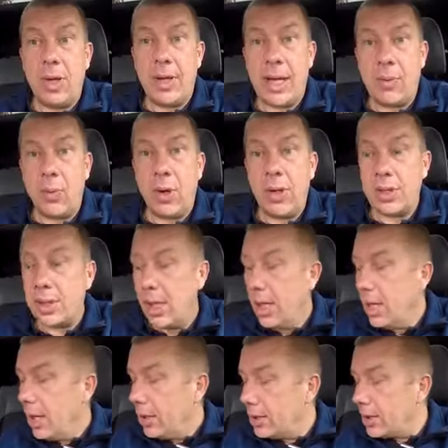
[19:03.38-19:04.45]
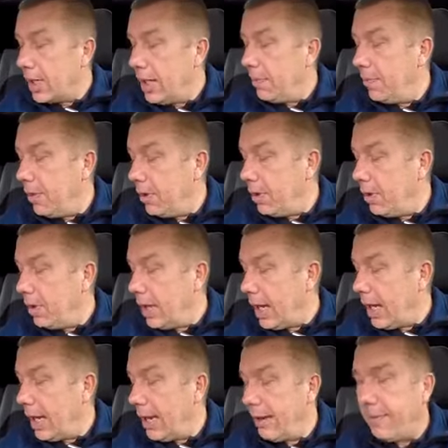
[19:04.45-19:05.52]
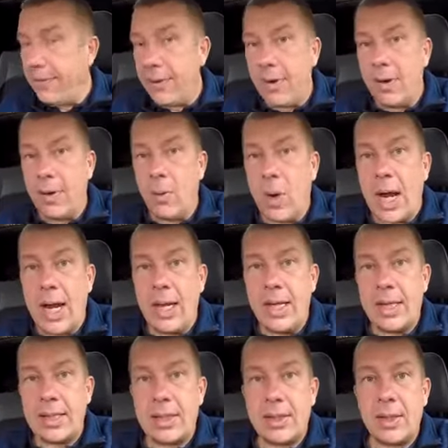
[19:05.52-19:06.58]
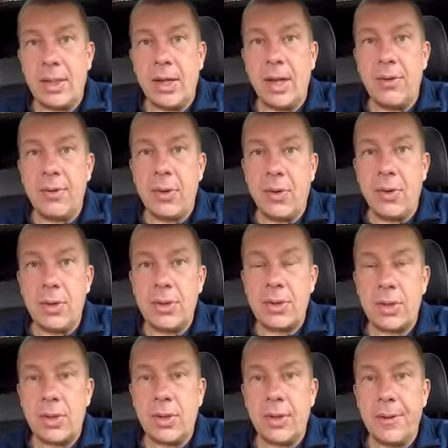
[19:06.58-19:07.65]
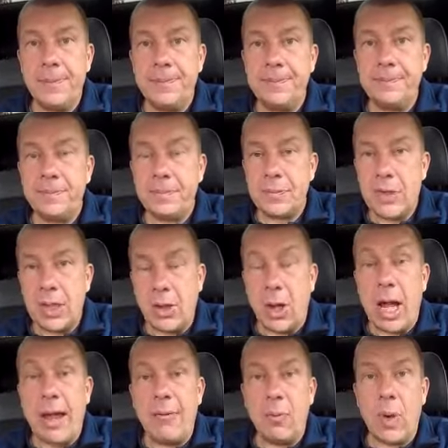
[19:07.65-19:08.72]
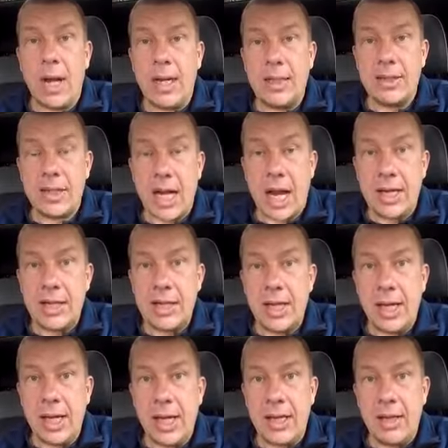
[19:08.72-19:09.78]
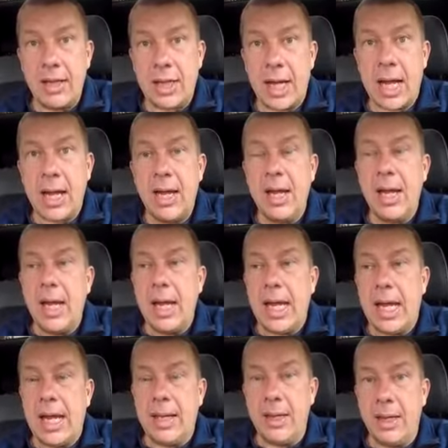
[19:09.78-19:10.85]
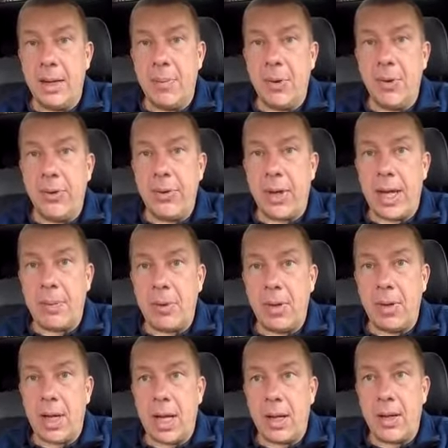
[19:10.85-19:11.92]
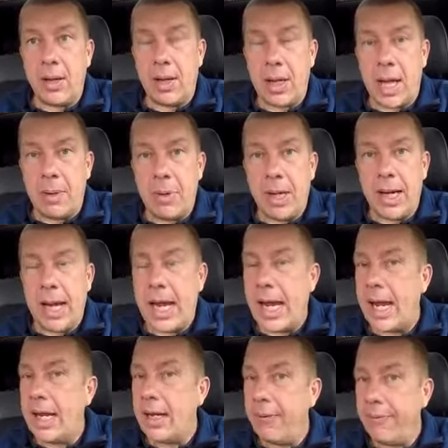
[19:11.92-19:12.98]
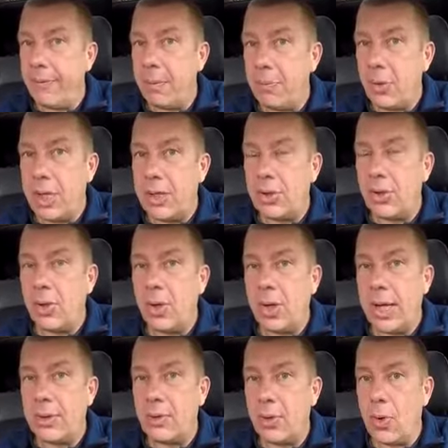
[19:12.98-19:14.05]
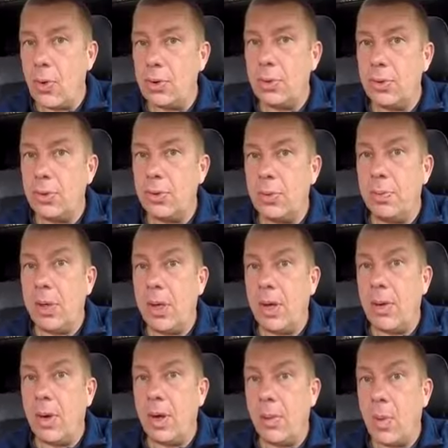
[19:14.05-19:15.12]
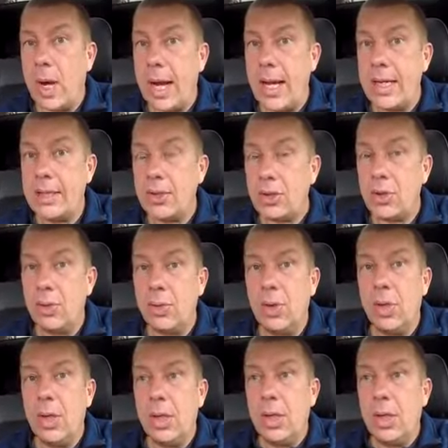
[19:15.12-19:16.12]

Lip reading: when that works. Same, I have wireless, of course. I have wireless charging in the car, and both Apple CarPlay and I'm pretty sure Android Auto should be wireless too.